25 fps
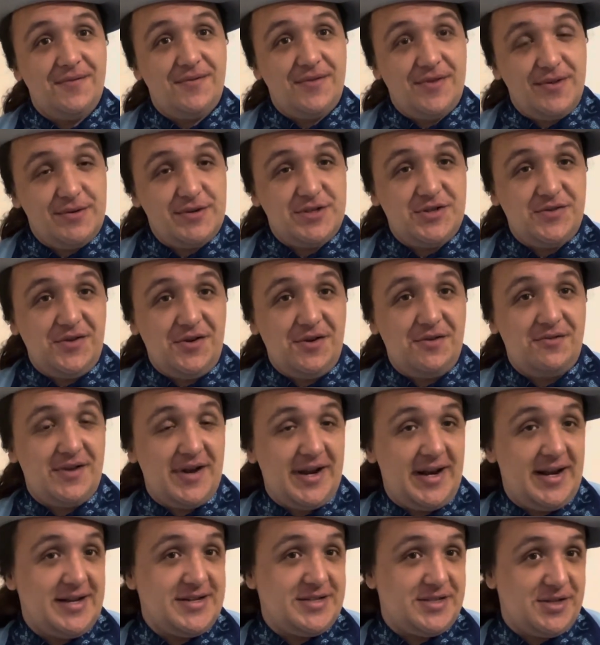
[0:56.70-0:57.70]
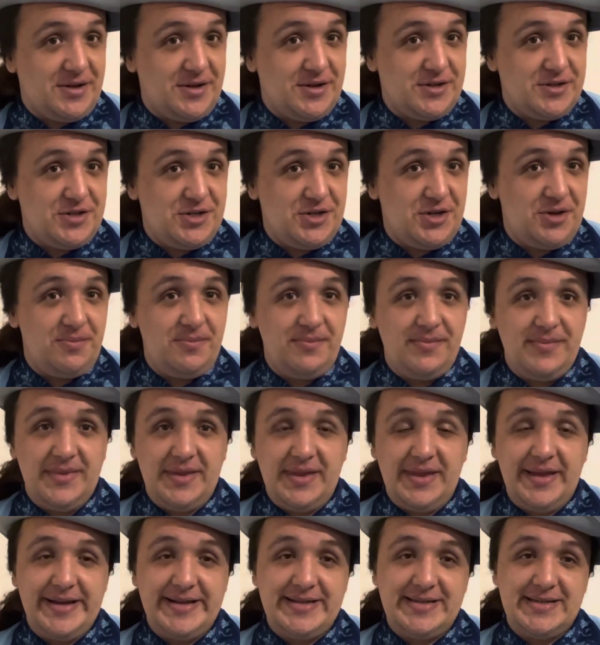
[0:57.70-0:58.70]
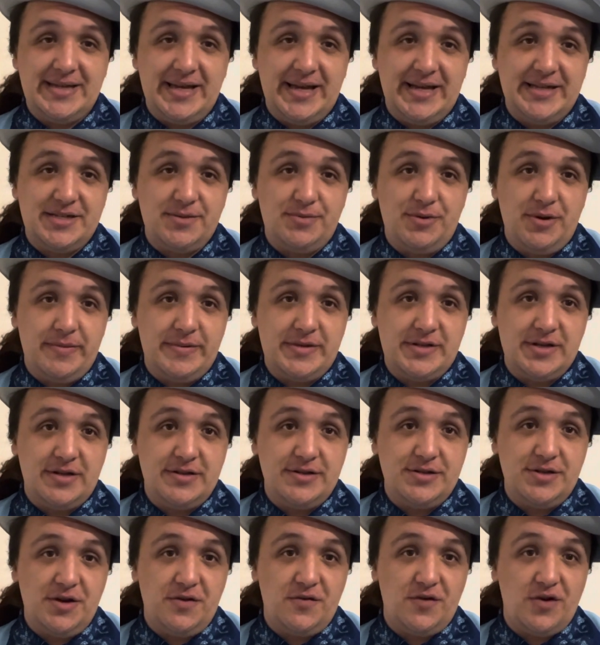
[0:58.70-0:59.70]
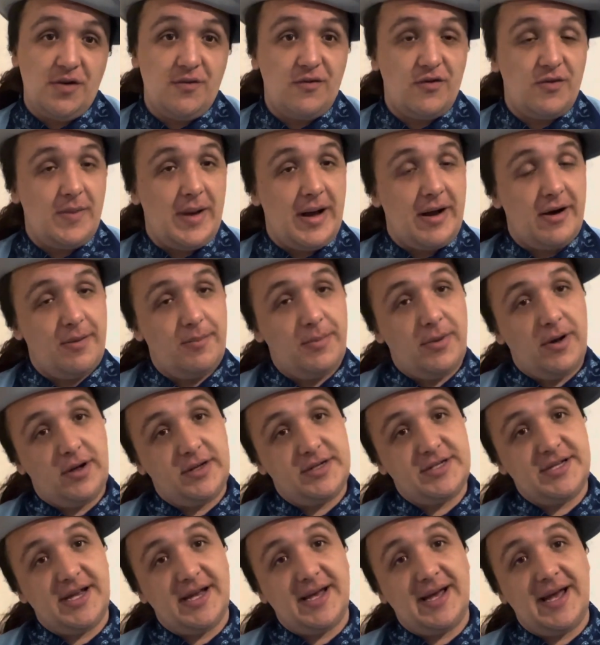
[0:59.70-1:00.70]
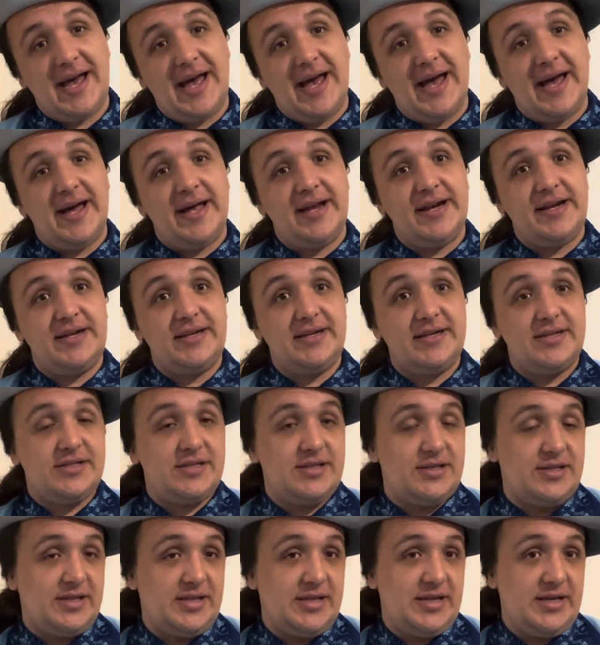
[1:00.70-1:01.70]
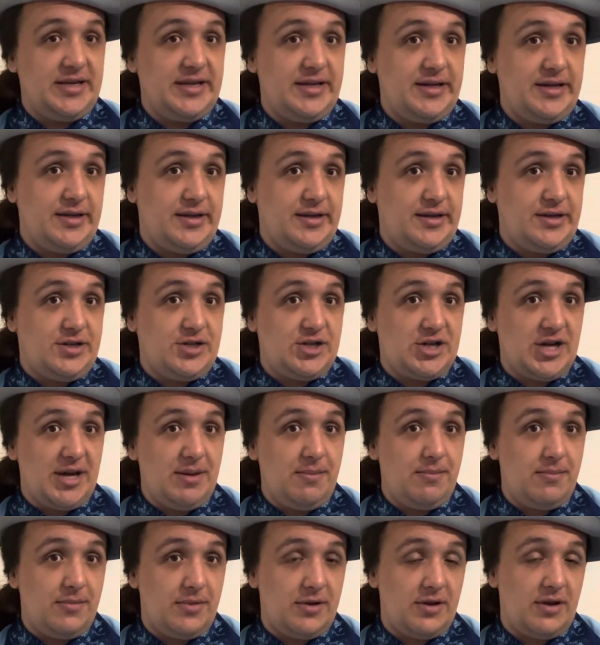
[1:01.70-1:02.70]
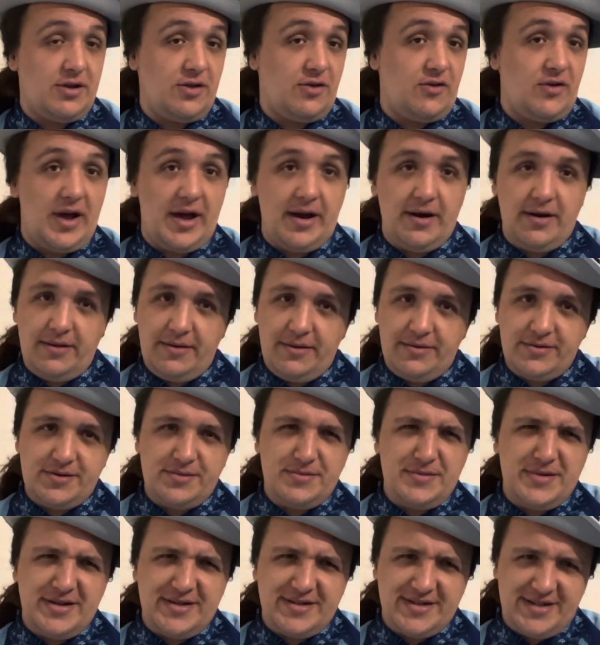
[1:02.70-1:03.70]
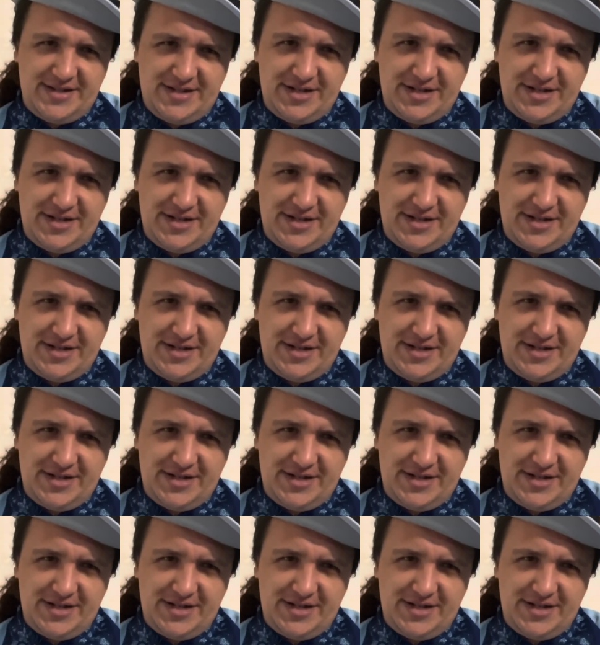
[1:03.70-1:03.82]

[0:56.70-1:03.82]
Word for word: those of you who recognise the costume, this is a Beauxbatons uniform from Harry Potter and the Chamber... Uh, I was going to say